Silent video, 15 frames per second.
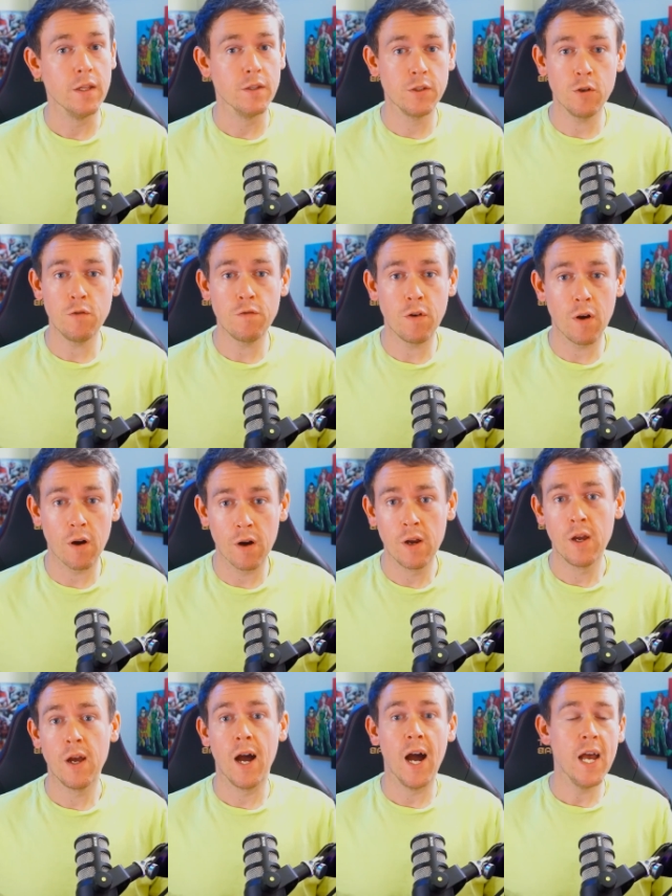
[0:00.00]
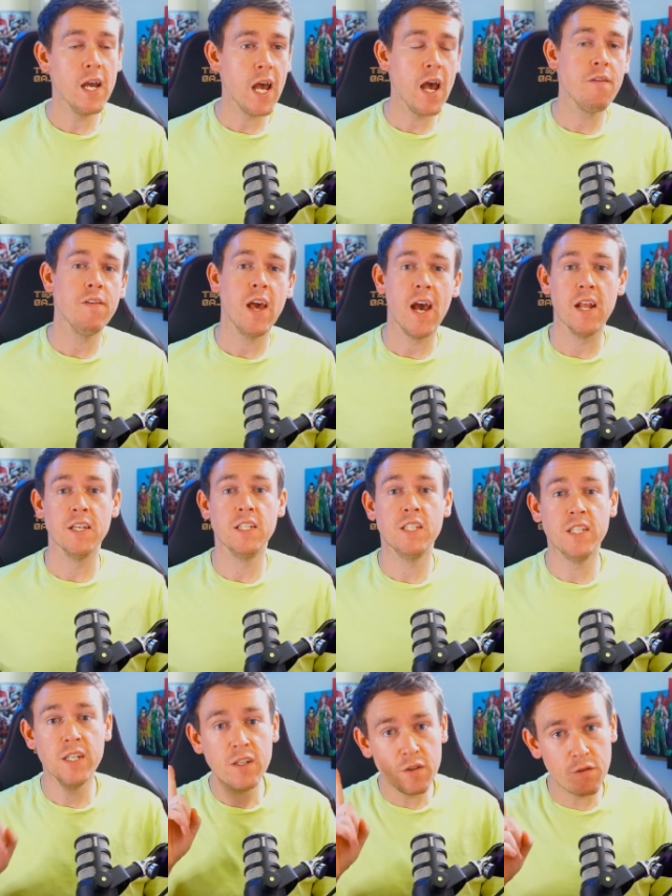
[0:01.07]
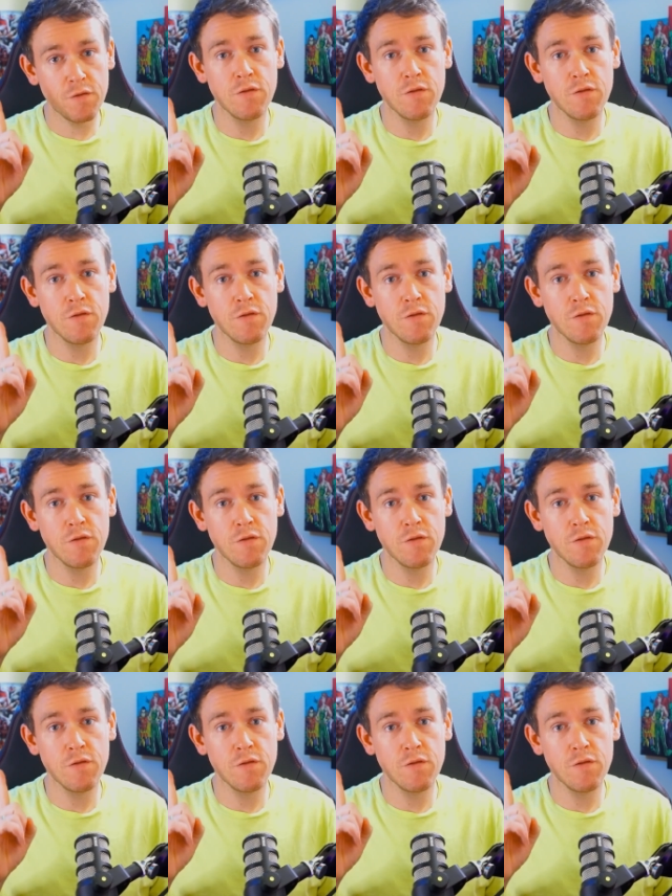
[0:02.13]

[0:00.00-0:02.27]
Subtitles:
and so far I haven't had a single